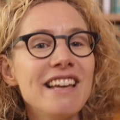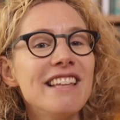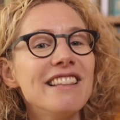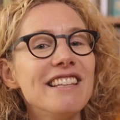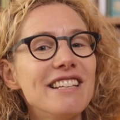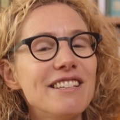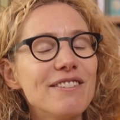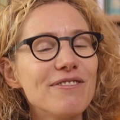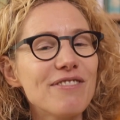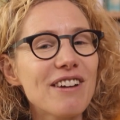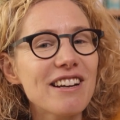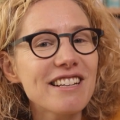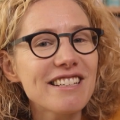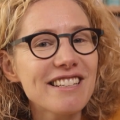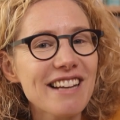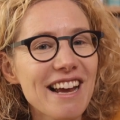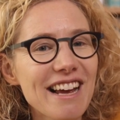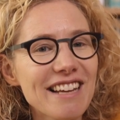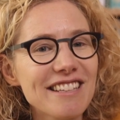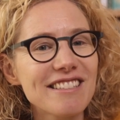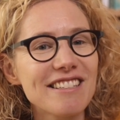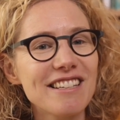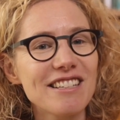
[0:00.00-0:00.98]
These are
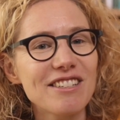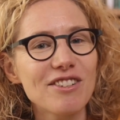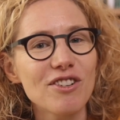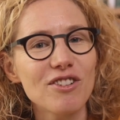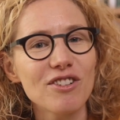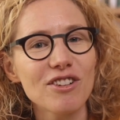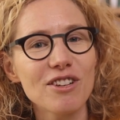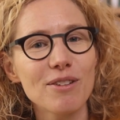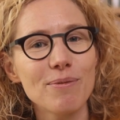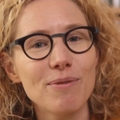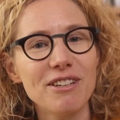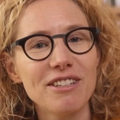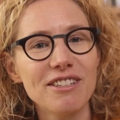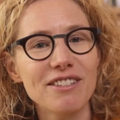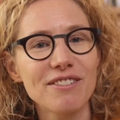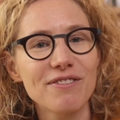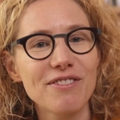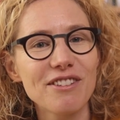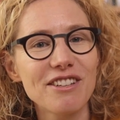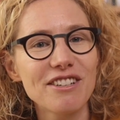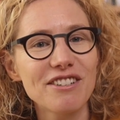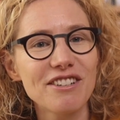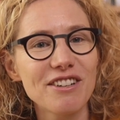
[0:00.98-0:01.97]
fantastic documents
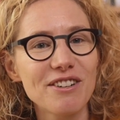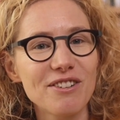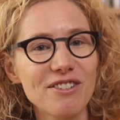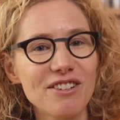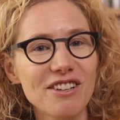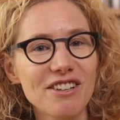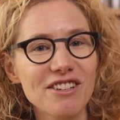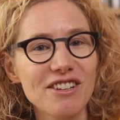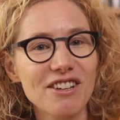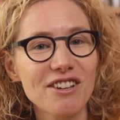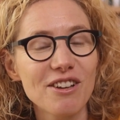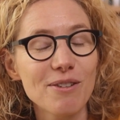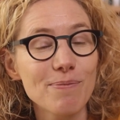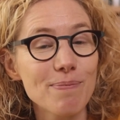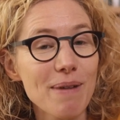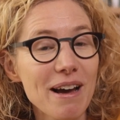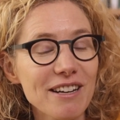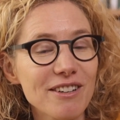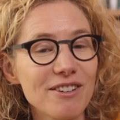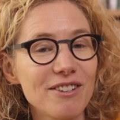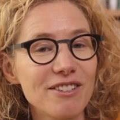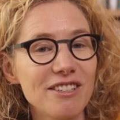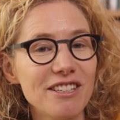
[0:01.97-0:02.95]
for the children to look
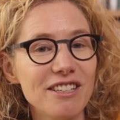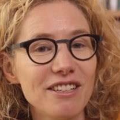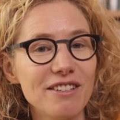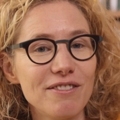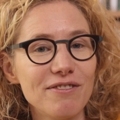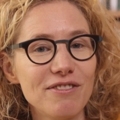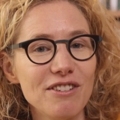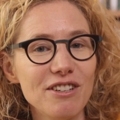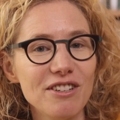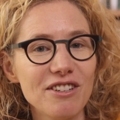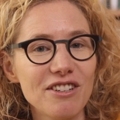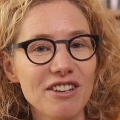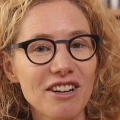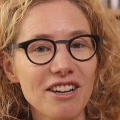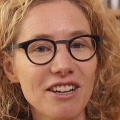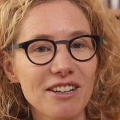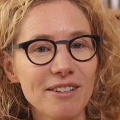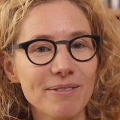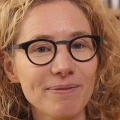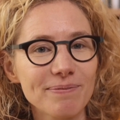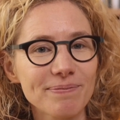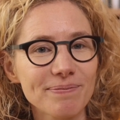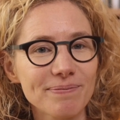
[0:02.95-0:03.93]
back on in the
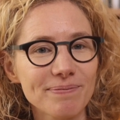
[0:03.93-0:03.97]
future.